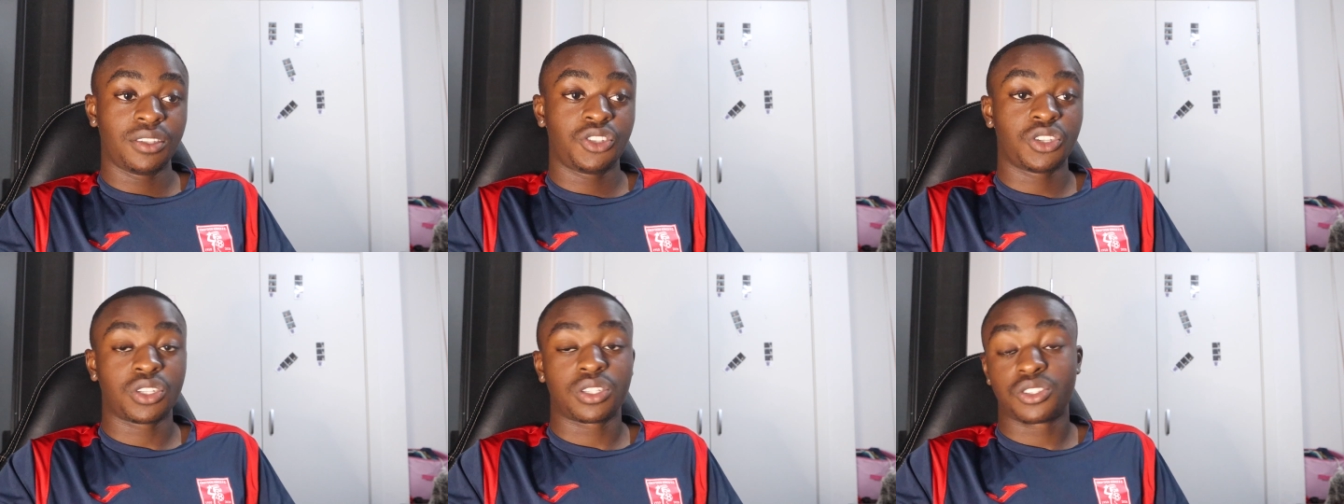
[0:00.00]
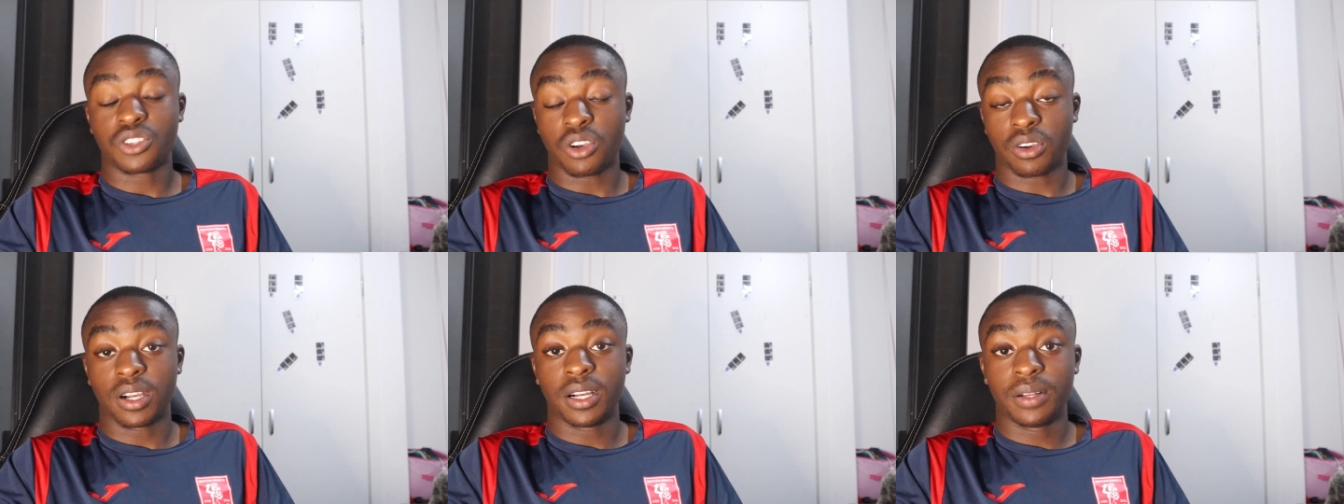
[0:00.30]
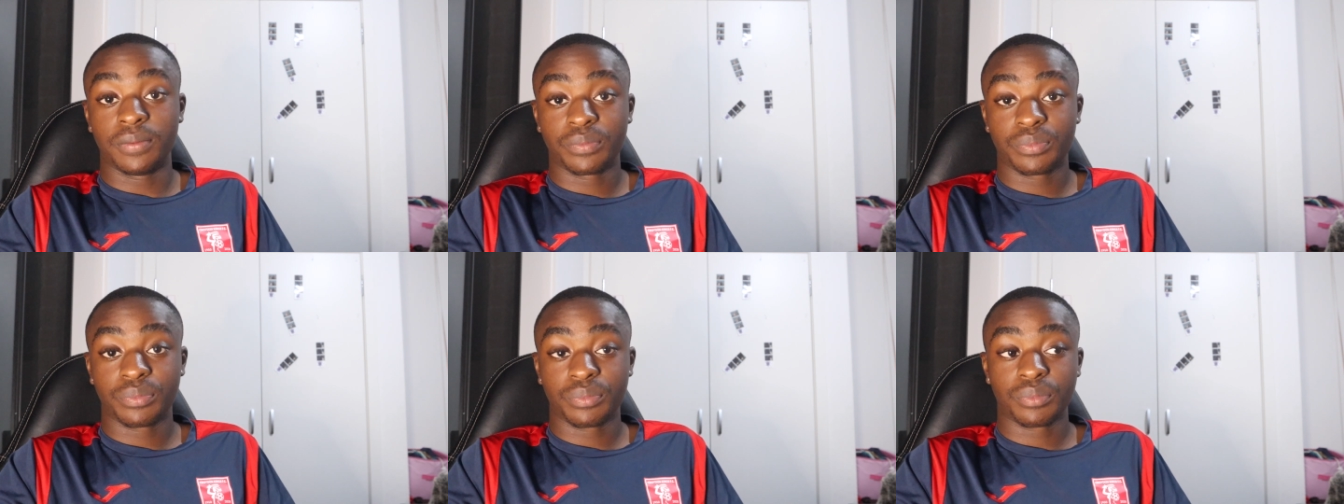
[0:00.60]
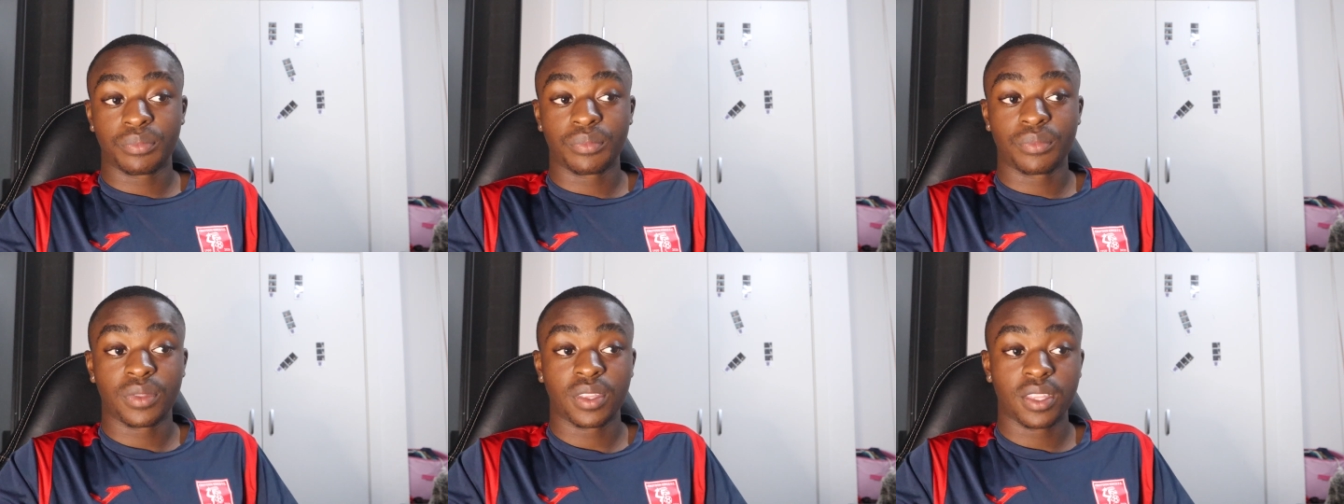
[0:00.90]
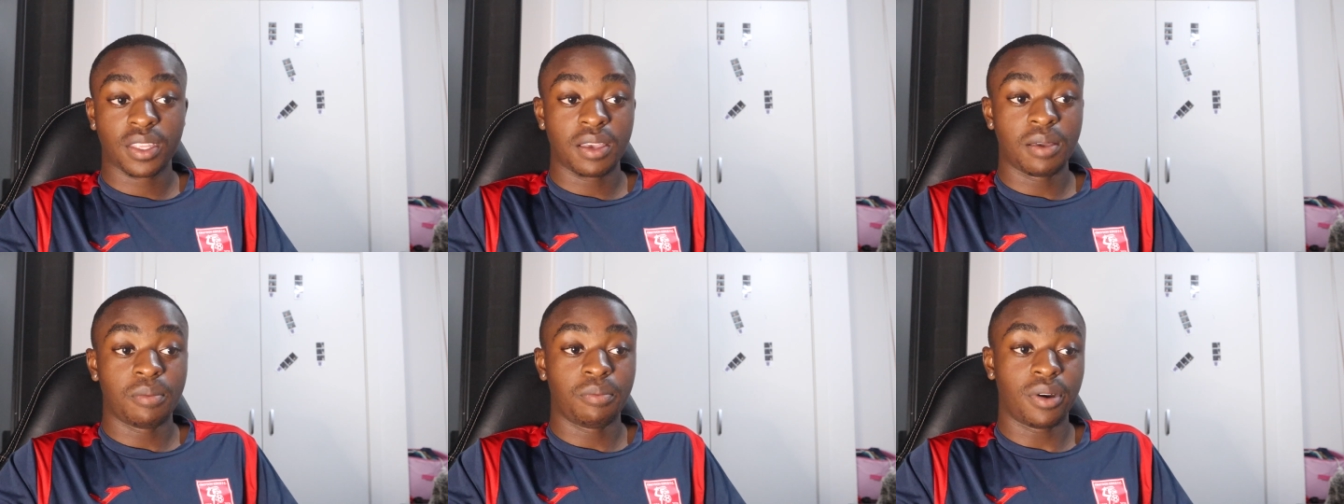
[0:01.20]
soccer.
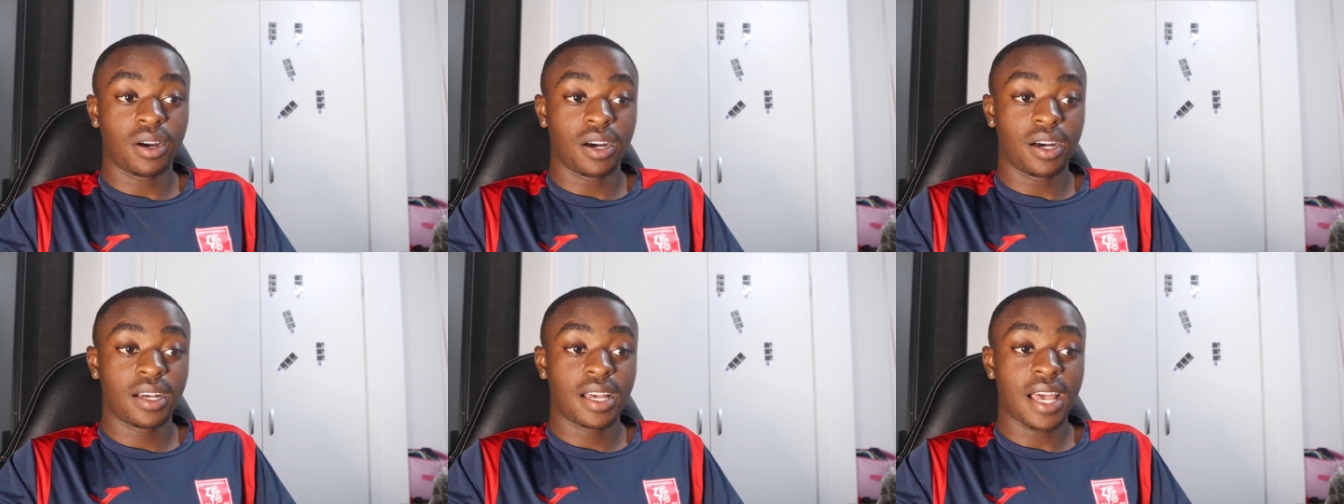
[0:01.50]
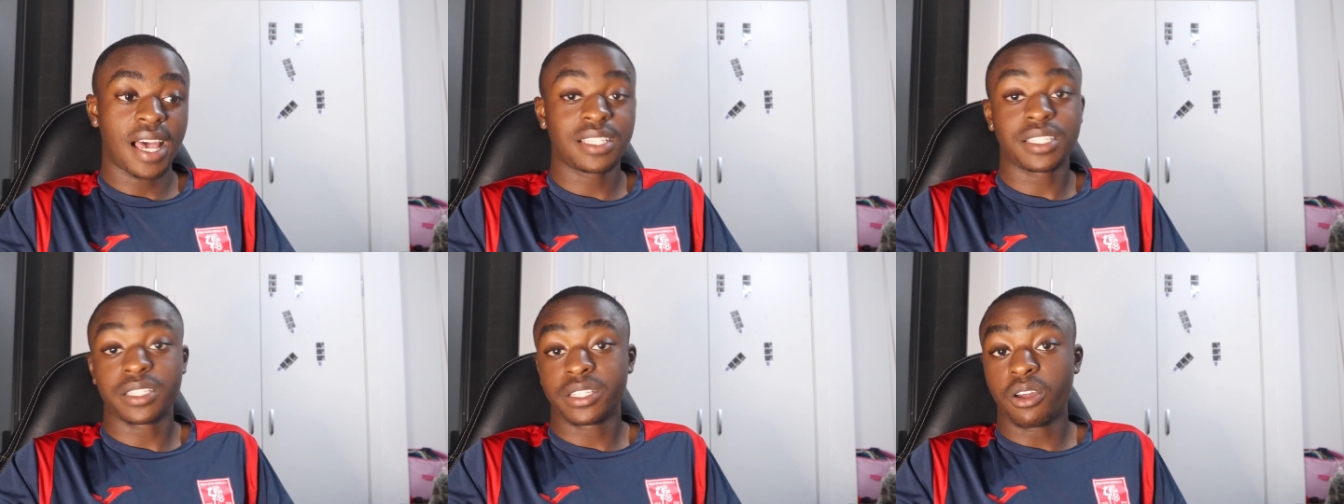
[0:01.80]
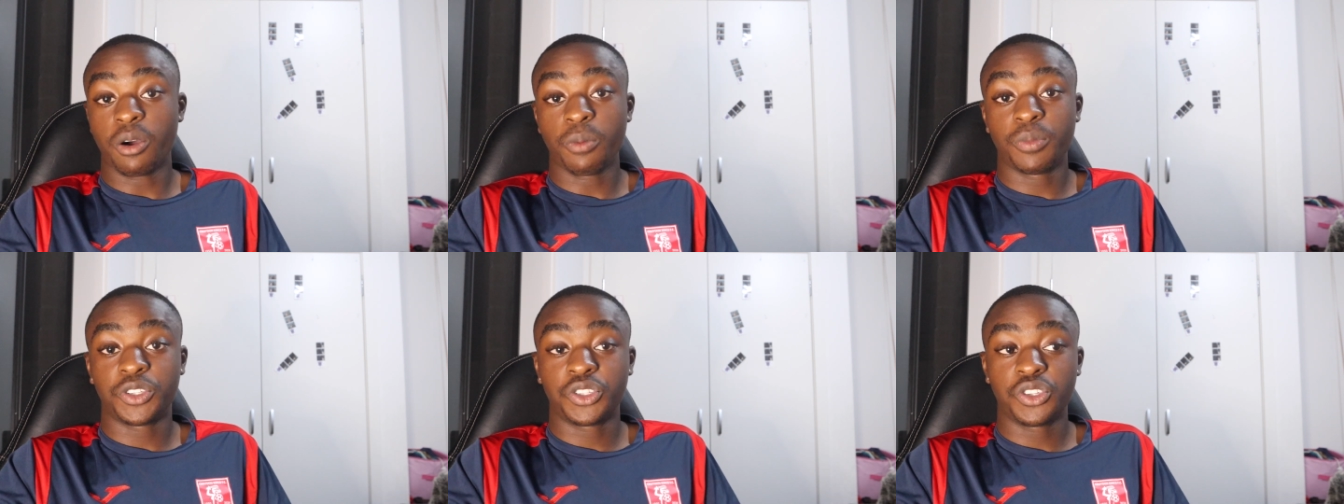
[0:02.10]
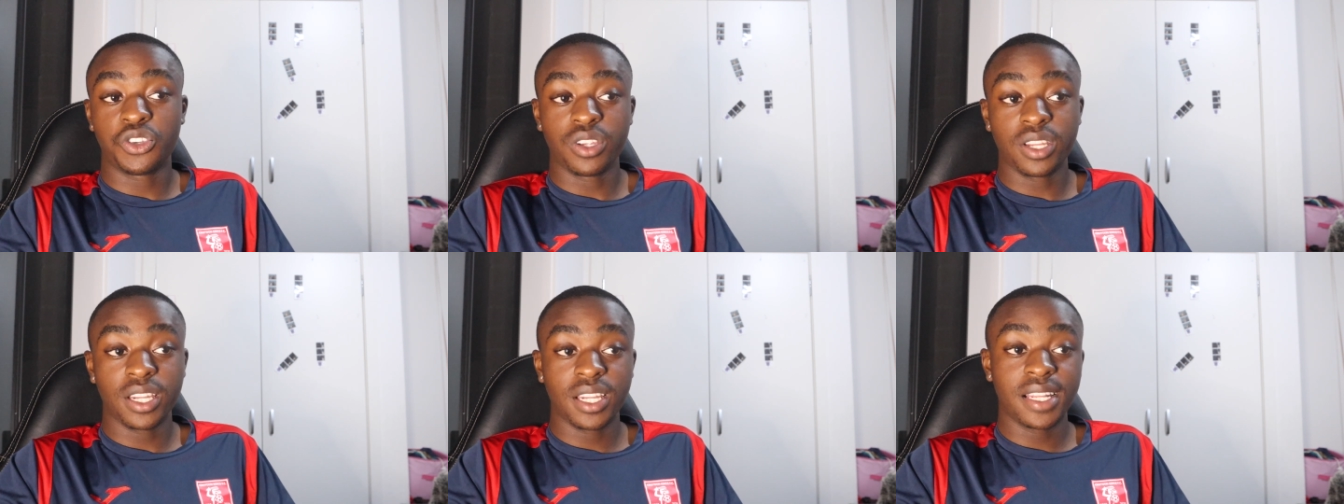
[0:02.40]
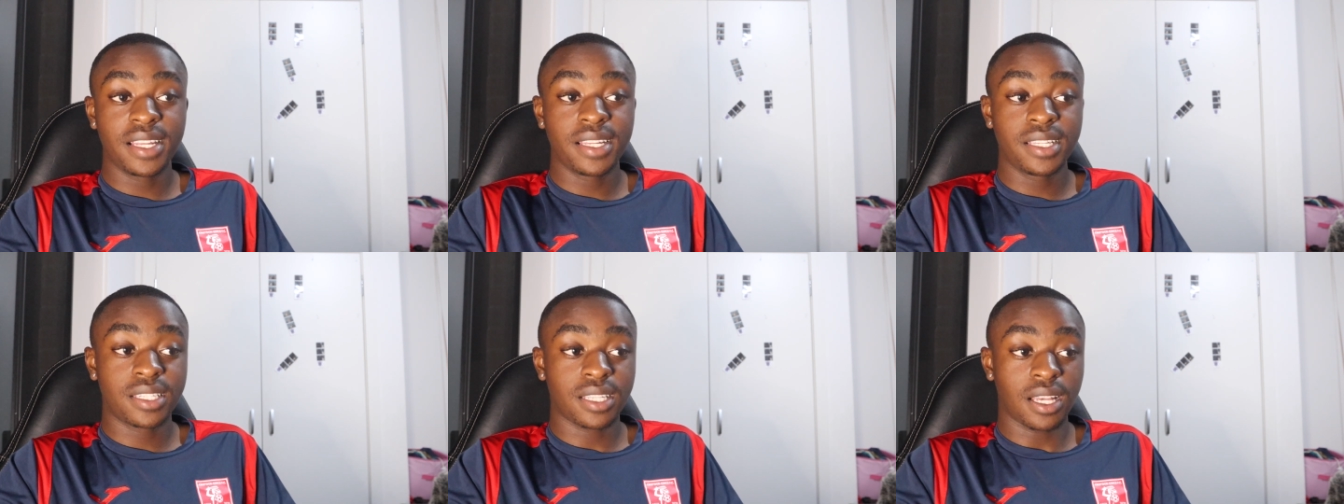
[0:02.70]
But as in
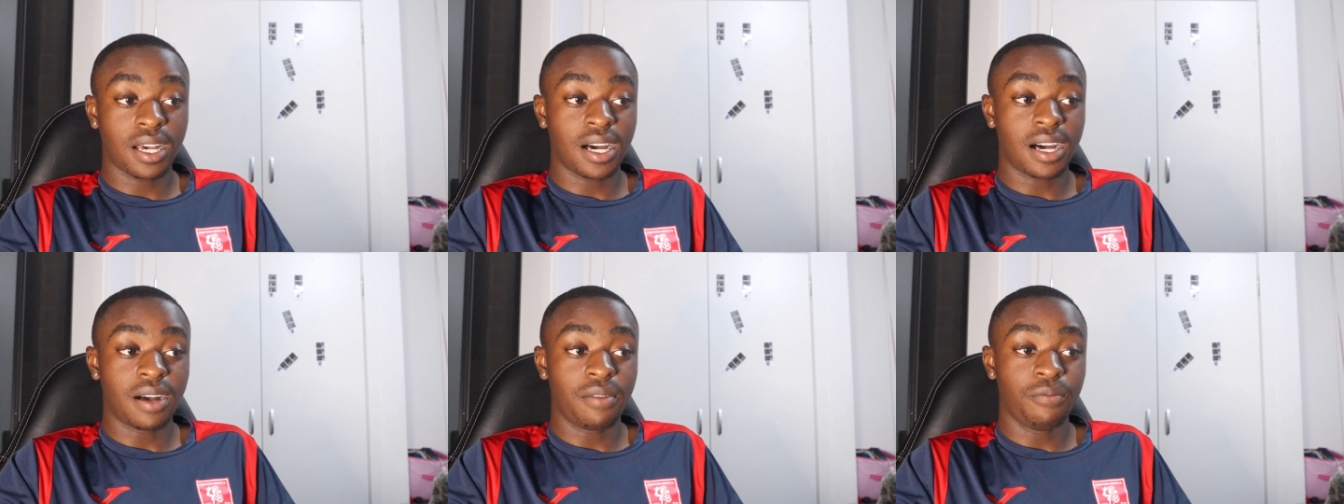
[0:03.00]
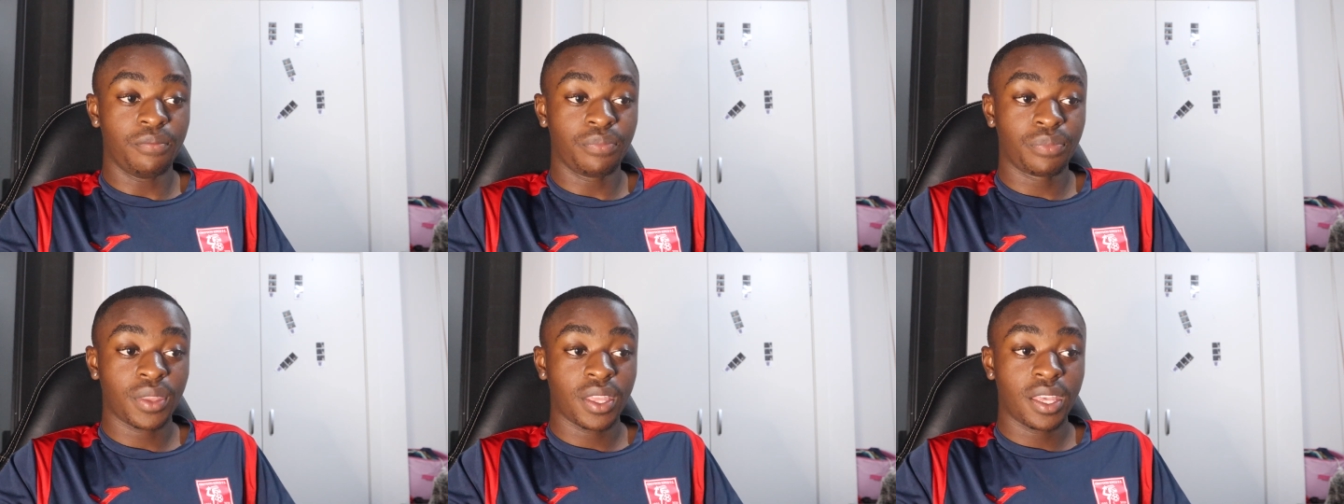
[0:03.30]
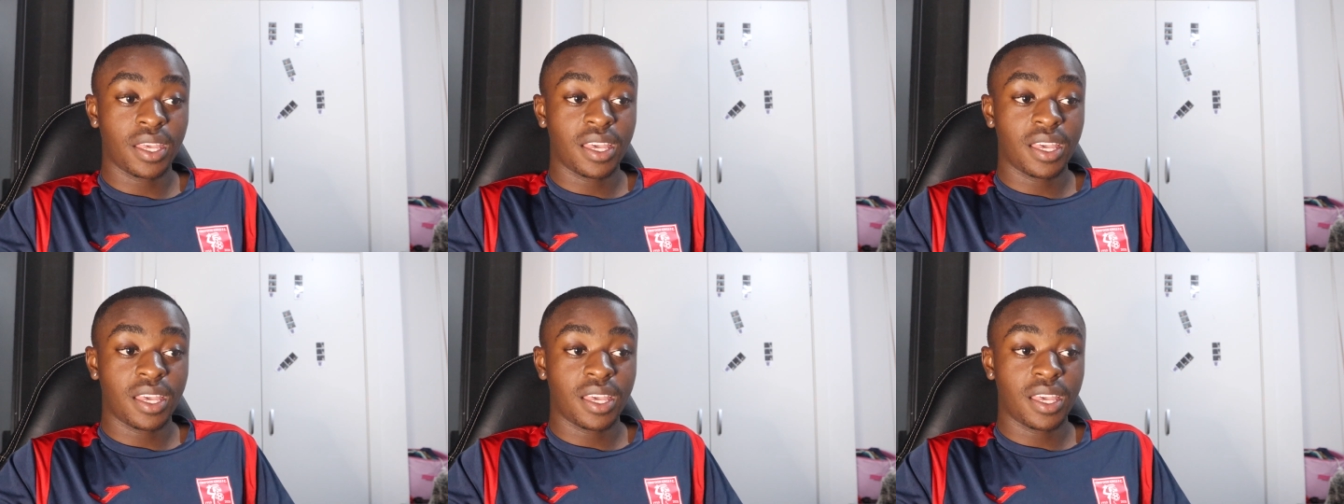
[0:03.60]
opportunities, my